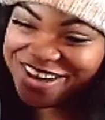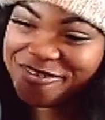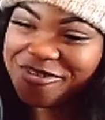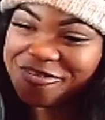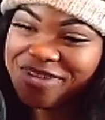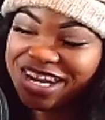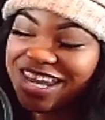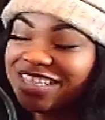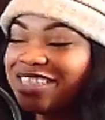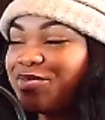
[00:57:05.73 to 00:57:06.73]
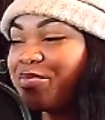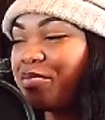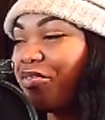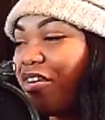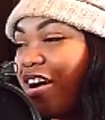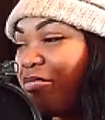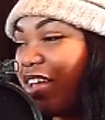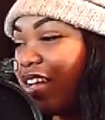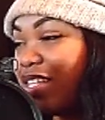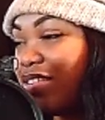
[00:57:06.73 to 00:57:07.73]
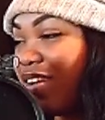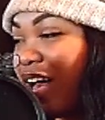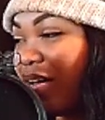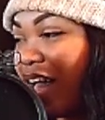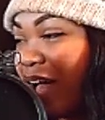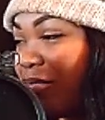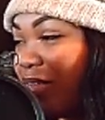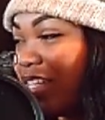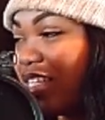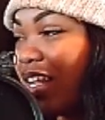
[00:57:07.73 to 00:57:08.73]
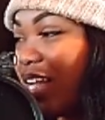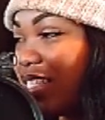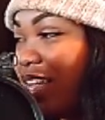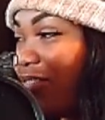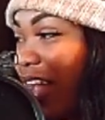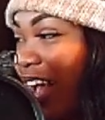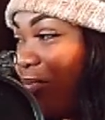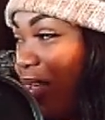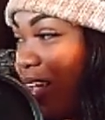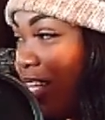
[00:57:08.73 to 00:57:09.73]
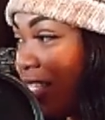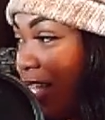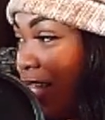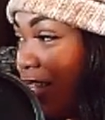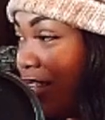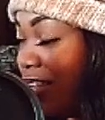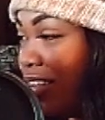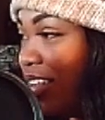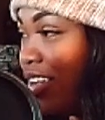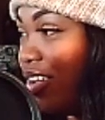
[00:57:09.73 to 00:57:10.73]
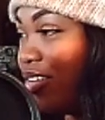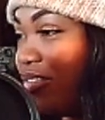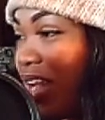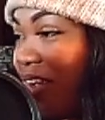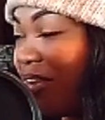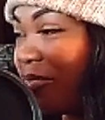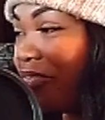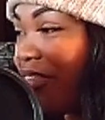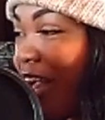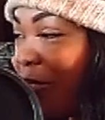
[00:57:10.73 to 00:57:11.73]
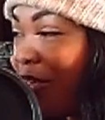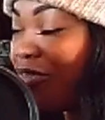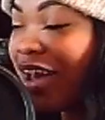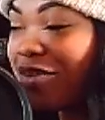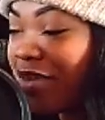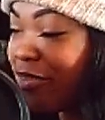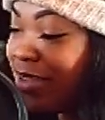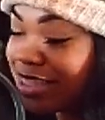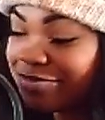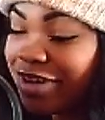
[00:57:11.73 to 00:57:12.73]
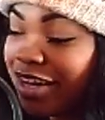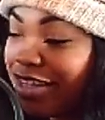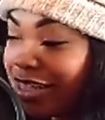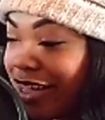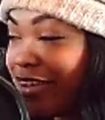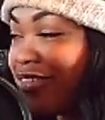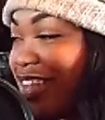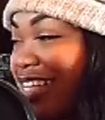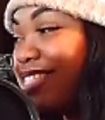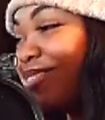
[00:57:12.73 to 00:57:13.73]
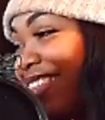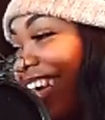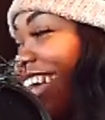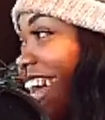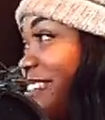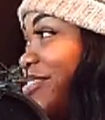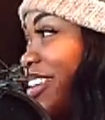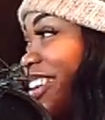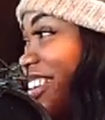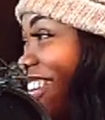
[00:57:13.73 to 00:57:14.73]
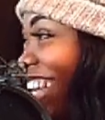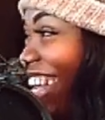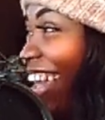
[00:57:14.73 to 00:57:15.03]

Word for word: my money, that's just what people call me because, you know, I, am into a lot of stuff. Like, I be hustling and mm. whatever. I'm going to find me a way to make me some money. Sure, so that's them. where that came from. Yeah, yeah,